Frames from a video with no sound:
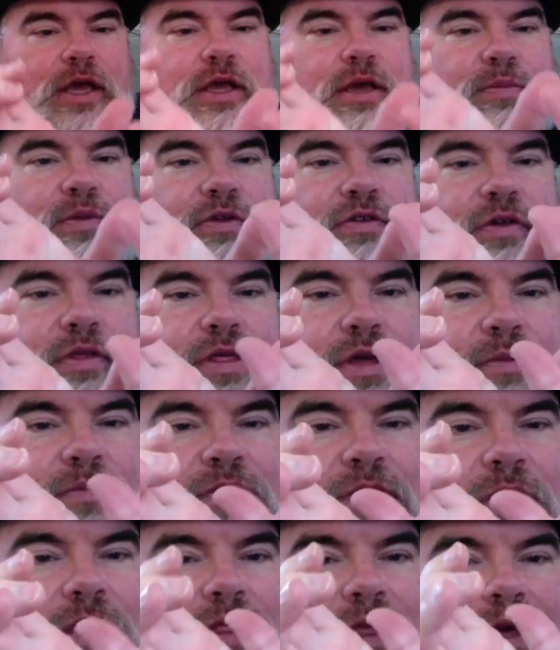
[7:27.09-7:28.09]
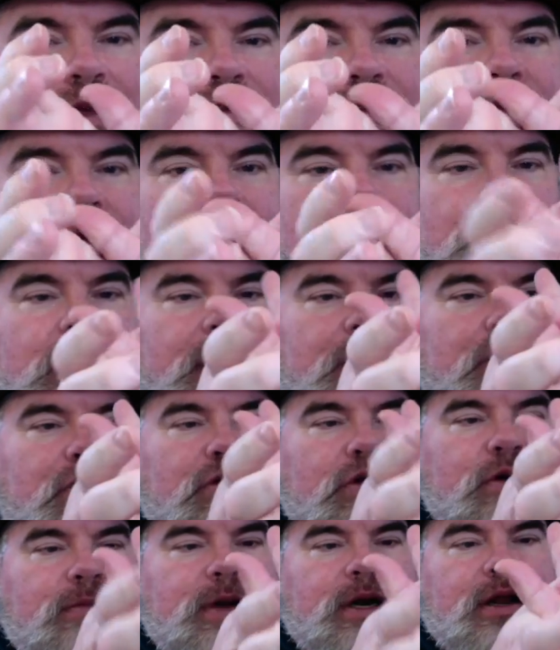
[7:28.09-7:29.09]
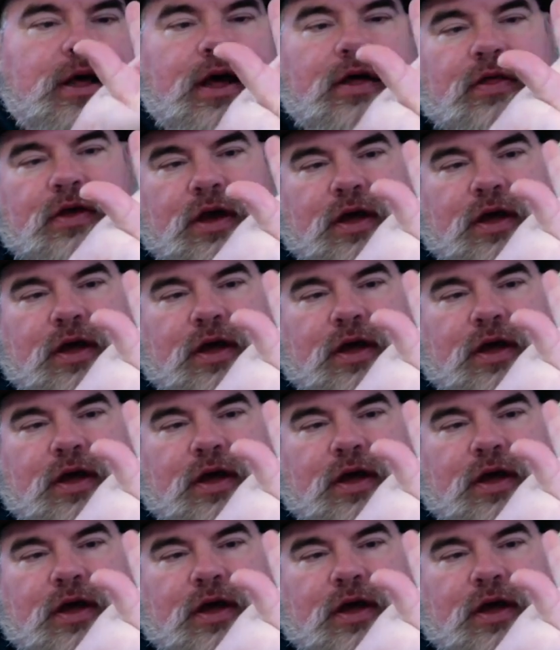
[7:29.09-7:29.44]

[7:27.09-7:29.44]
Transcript: You put your thumbs like this, and you hook them in together.